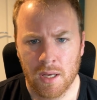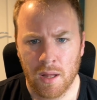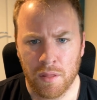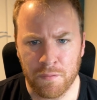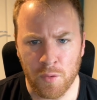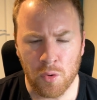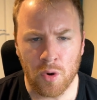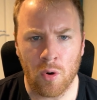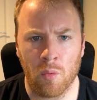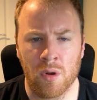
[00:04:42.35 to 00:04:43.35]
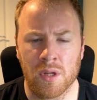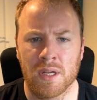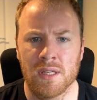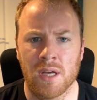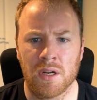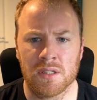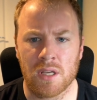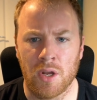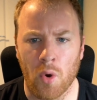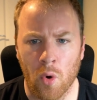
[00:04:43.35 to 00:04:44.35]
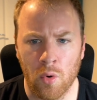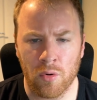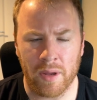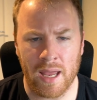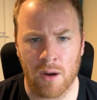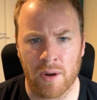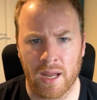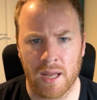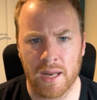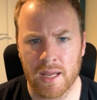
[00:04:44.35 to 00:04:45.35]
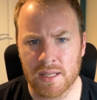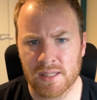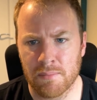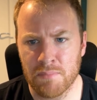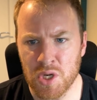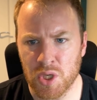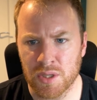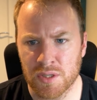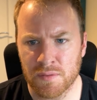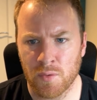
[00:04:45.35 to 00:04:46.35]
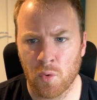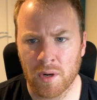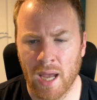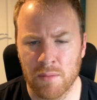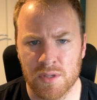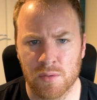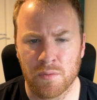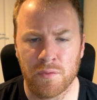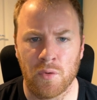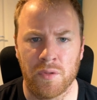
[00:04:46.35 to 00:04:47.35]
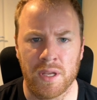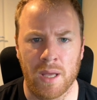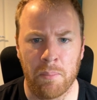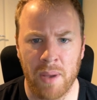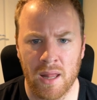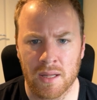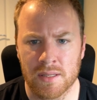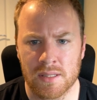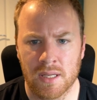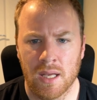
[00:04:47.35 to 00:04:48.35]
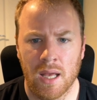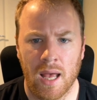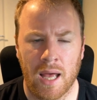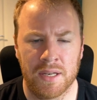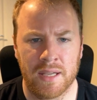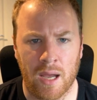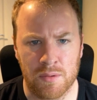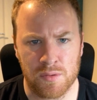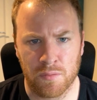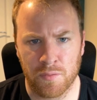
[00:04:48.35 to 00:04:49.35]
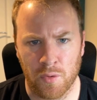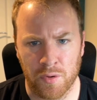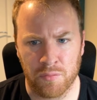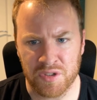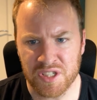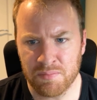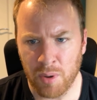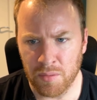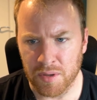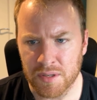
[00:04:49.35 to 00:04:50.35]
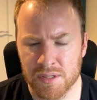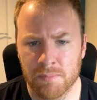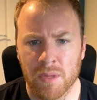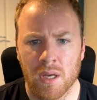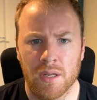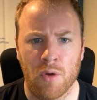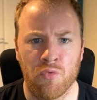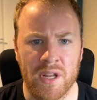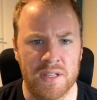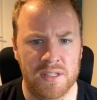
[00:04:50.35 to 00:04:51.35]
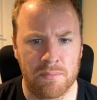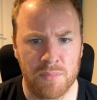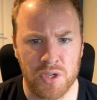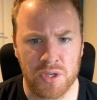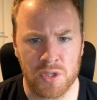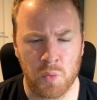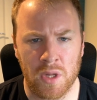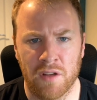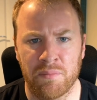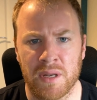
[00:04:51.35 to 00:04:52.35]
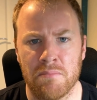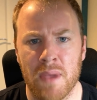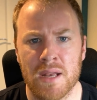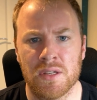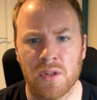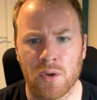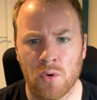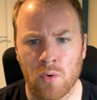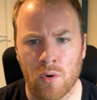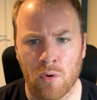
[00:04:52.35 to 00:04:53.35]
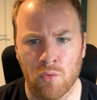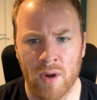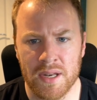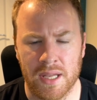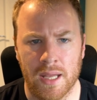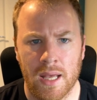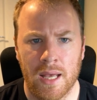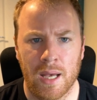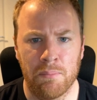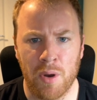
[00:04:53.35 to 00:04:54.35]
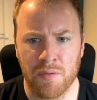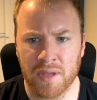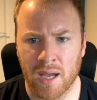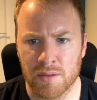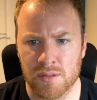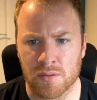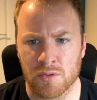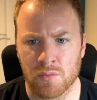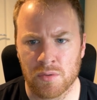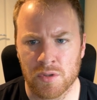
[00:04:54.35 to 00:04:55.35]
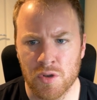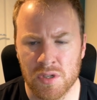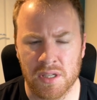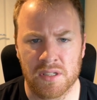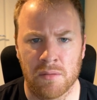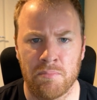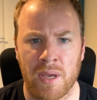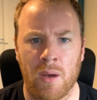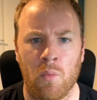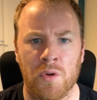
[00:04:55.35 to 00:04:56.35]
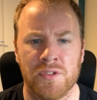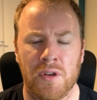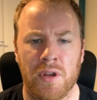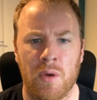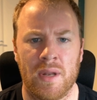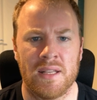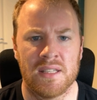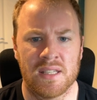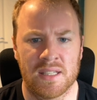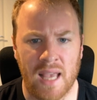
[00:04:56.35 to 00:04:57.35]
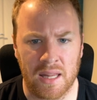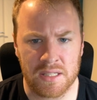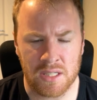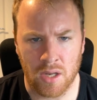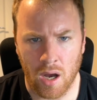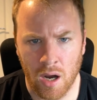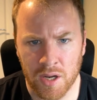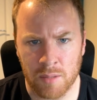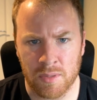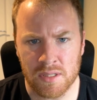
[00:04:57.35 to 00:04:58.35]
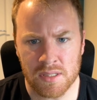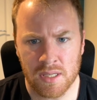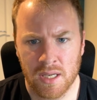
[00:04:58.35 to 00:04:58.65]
The full court will conduct an oral hearing and hear submissions for counsel for the appellant and counsel for the respondent. Now, written submissions will have been made to the court already, and both counsels will usually submit what are known as skeleton arguments.